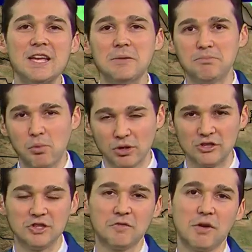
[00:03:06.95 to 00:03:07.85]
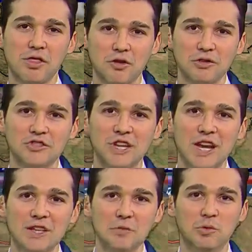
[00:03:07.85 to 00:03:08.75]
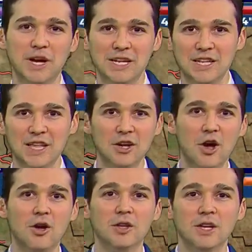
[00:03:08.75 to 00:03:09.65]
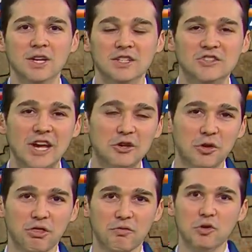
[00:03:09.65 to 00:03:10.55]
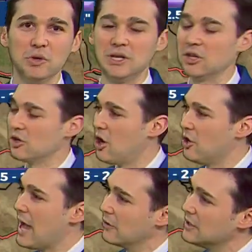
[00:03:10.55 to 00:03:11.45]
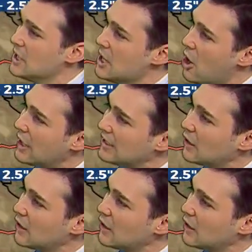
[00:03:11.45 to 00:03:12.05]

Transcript: and portions of our Thursday, and we'll kind of get that all cycled through and clear it all out. Okay, so